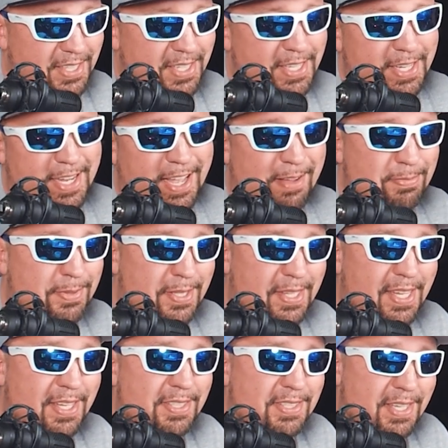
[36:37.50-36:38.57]
leading up to
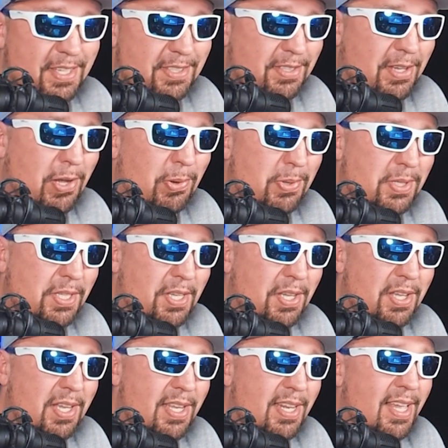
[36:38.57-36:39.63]
this is going
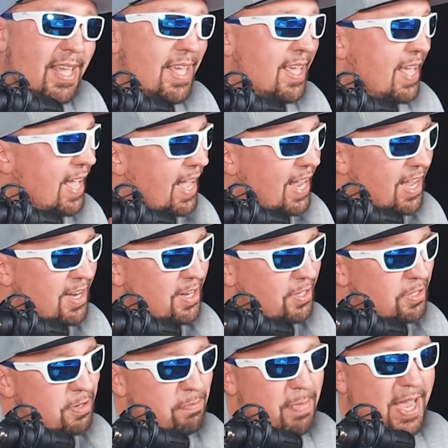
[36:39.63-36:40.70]
good and
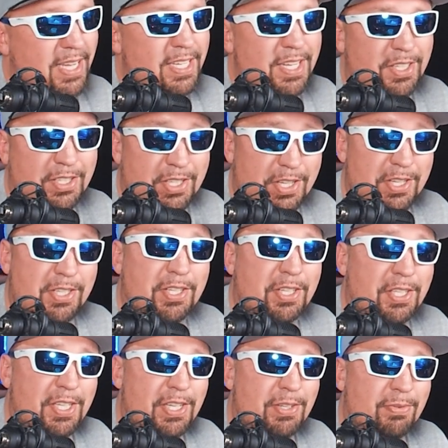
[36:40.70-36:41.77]
you're making good
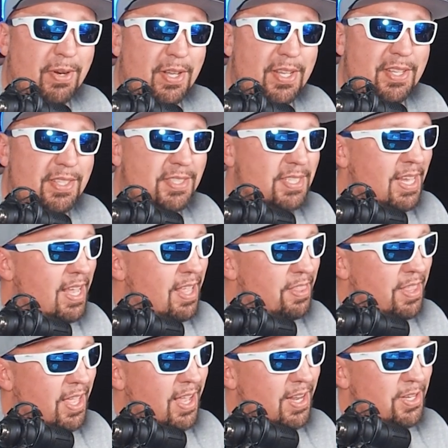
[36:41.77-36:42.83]
clean runs,
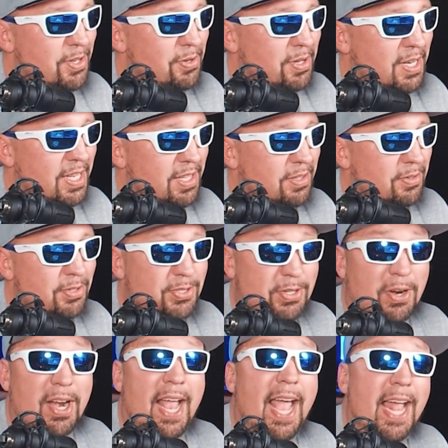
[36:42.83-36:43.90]
then you can either
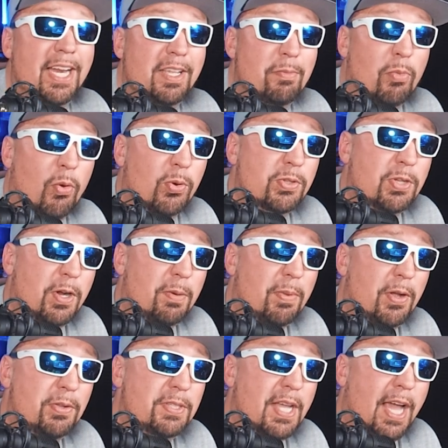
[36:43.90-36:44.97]
start adding more
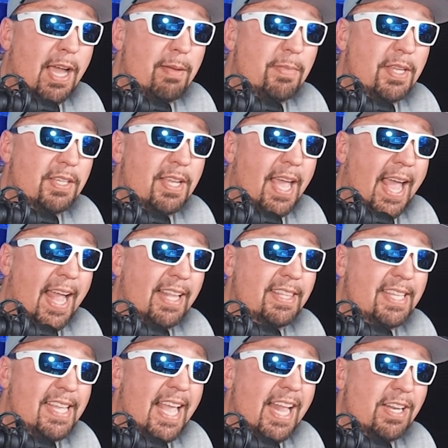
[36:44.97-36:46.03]
turbo timing at
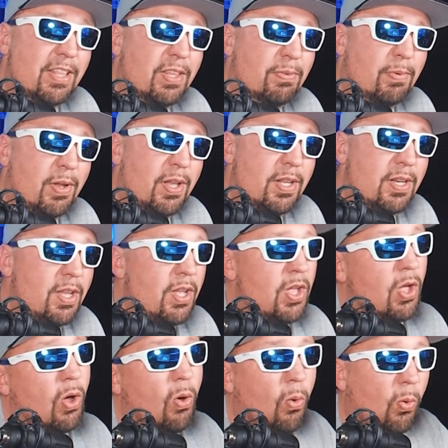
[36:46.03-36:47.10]
the end of the run,
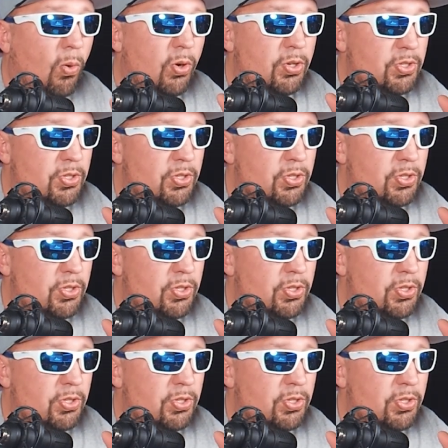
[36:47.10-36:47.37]
or